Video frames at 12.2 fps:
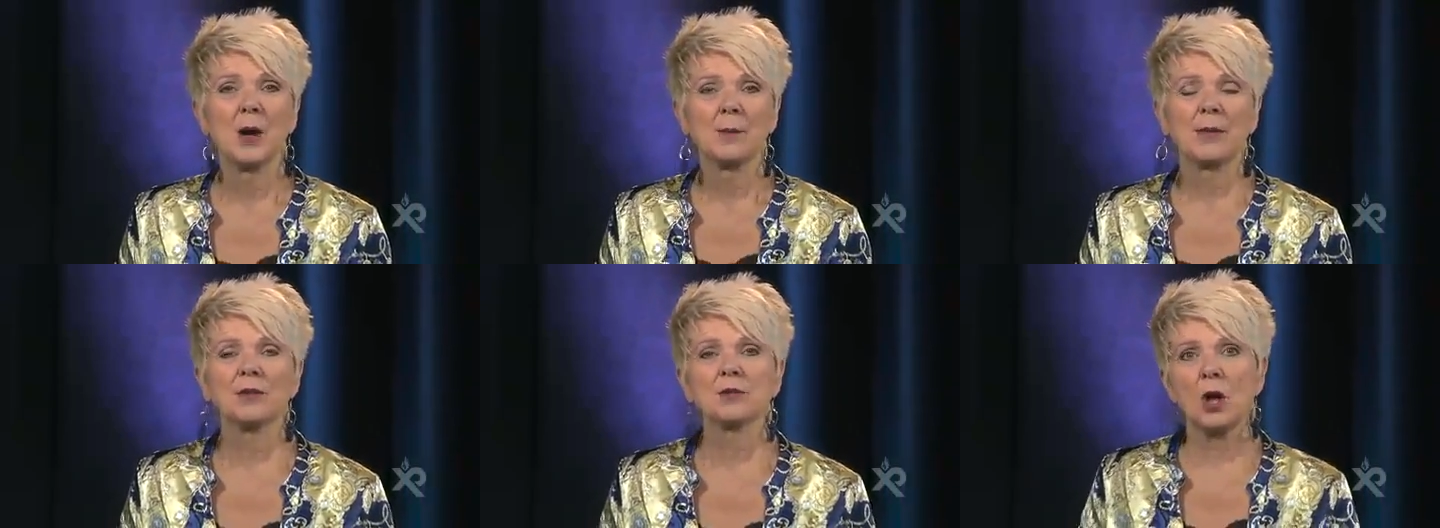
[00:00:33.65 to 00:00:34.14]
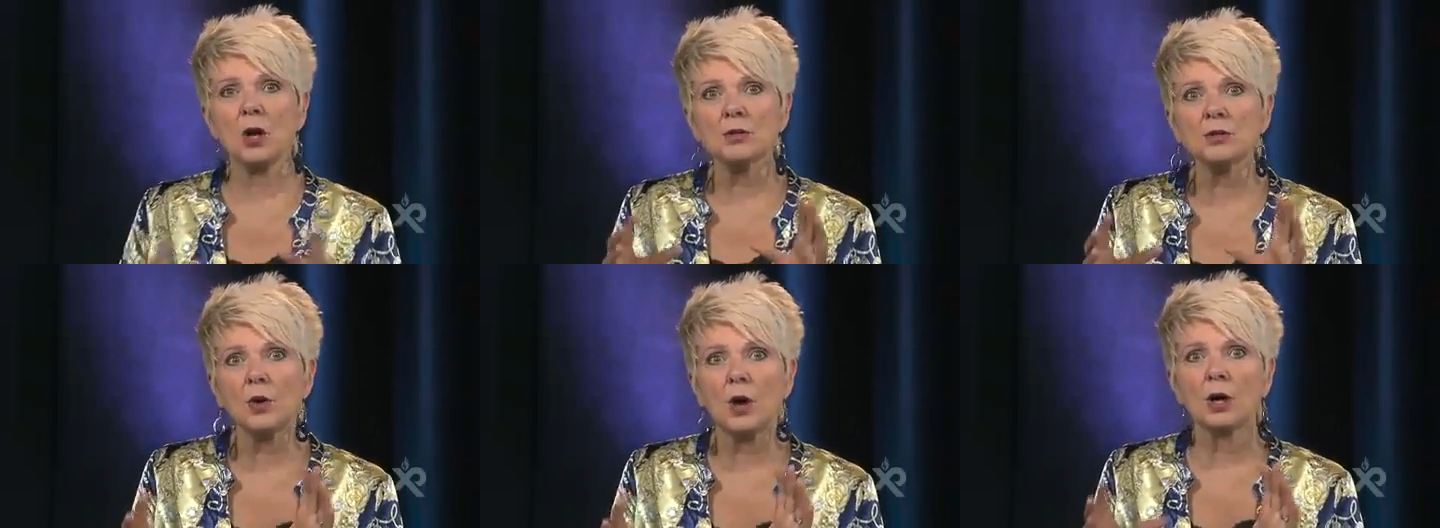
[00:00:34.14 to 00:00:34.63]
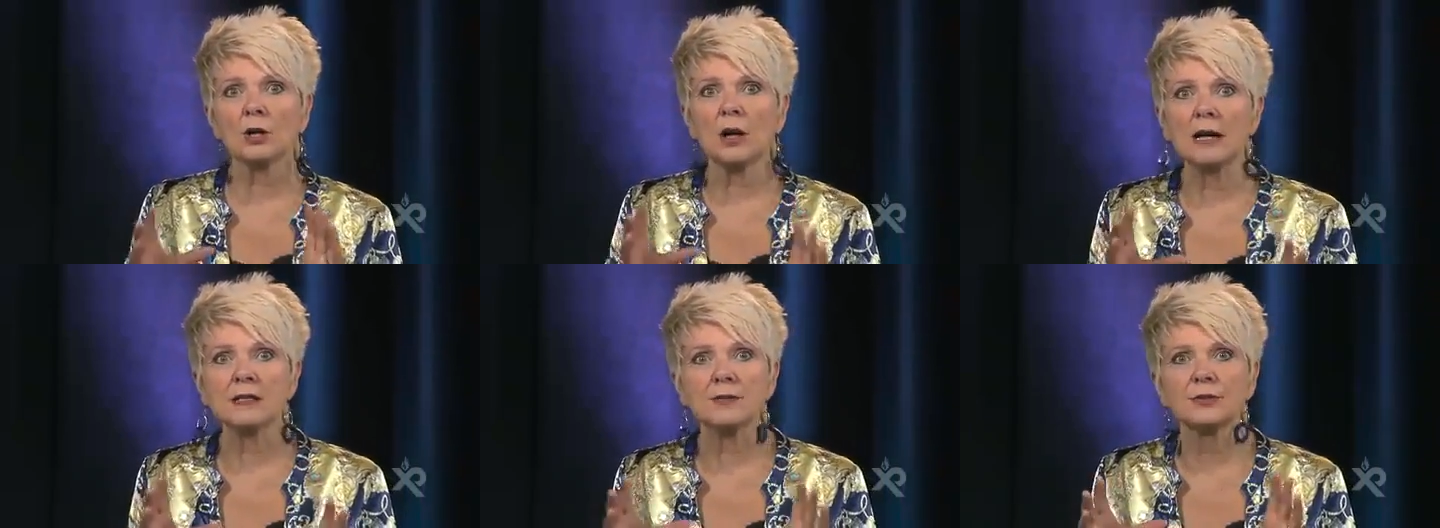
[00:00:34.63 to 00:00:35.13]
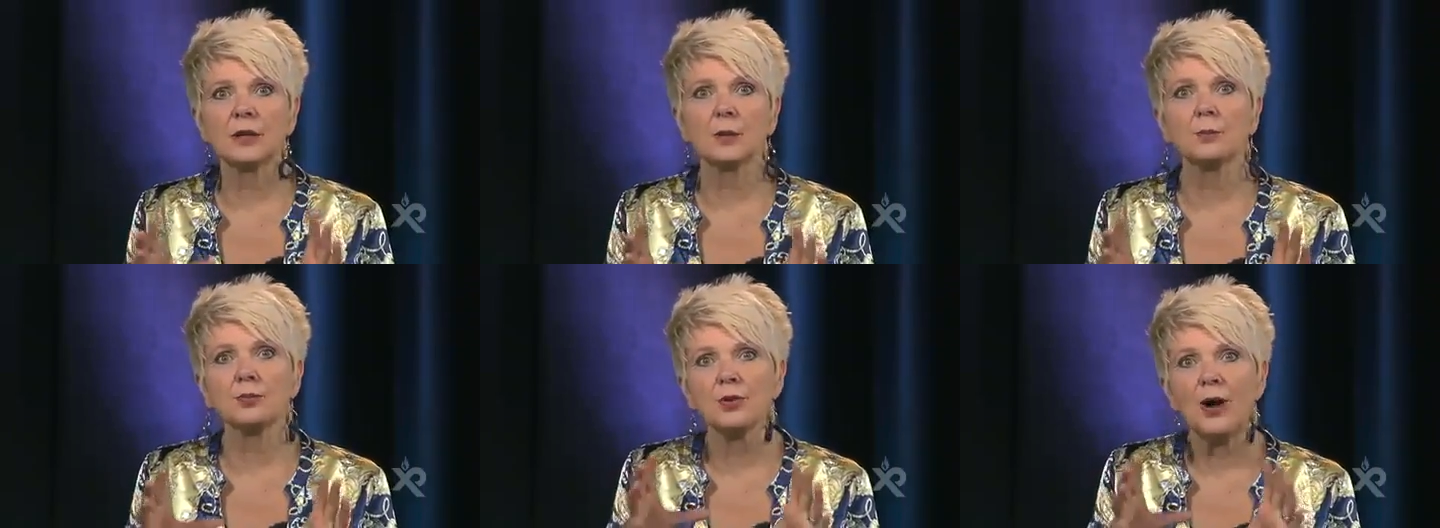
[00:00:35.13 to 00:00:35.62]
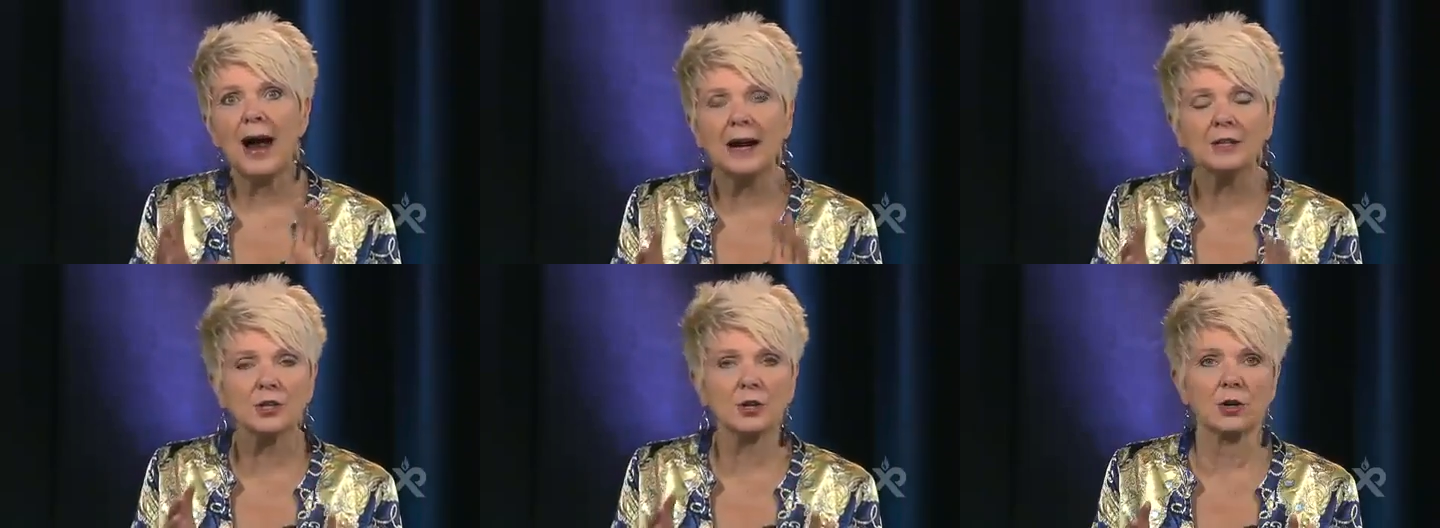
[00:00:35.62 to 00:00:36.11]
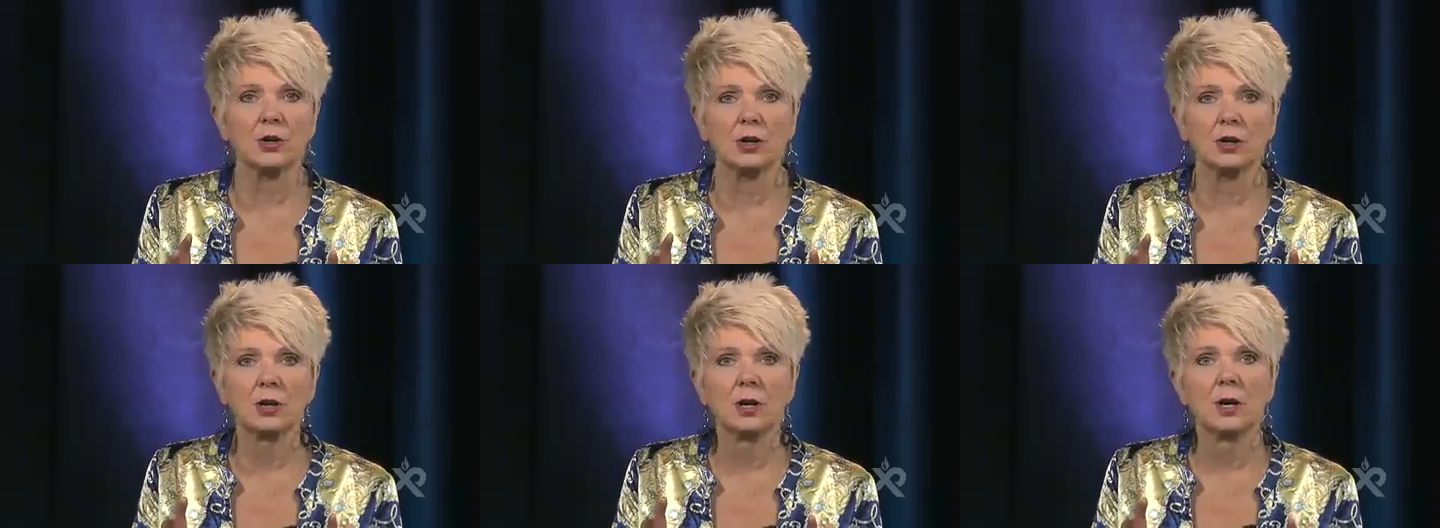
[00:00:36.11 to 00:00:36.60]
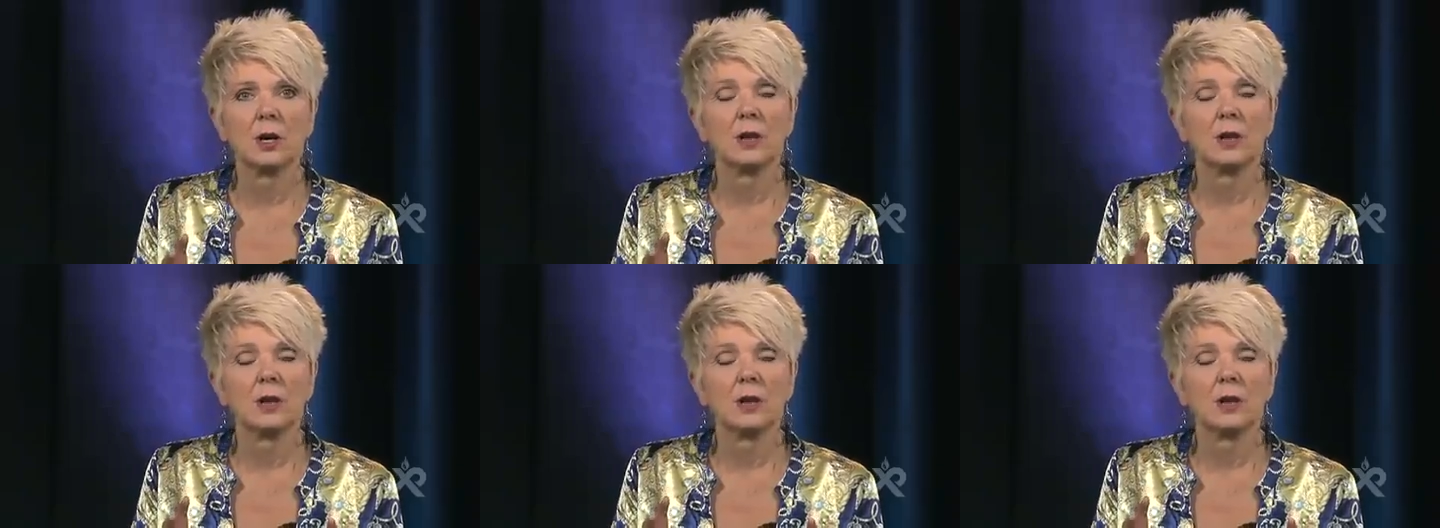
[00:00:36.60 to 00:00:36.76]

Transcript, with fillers: But there's also all kinds of little practical